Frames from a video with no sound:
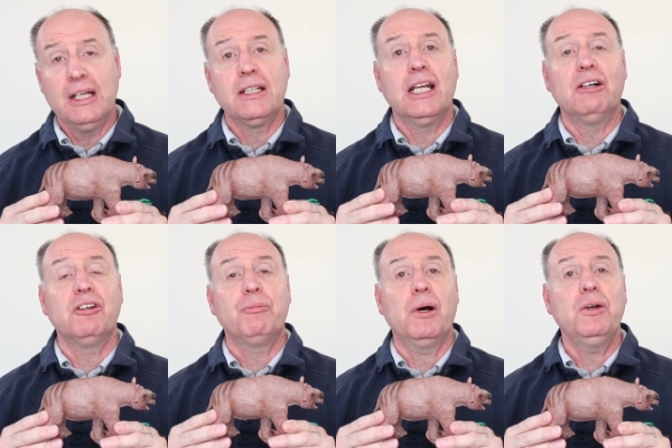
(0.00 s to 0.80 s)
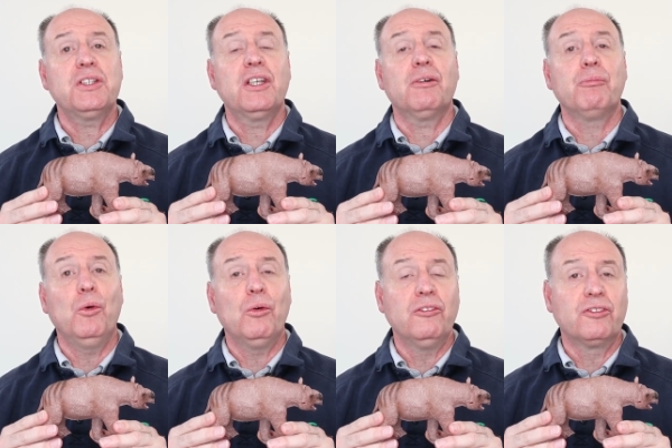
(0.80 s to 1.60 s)
Now, we've posted up
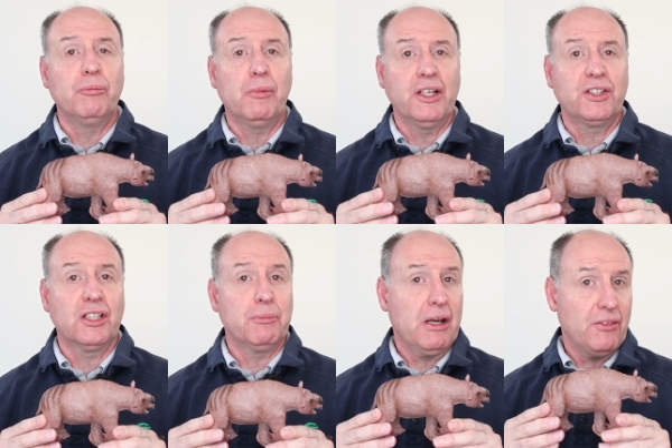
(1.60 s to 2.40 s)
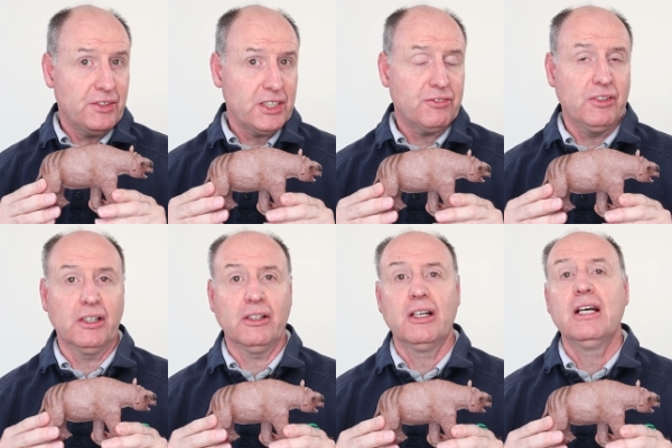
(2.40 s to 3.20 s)
more information about this
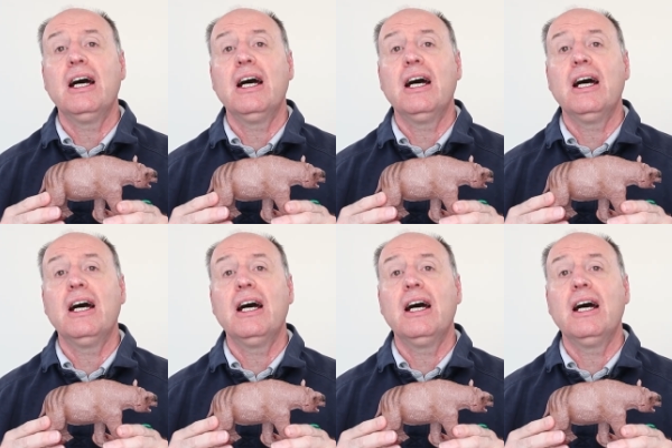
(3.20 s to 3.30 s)
figure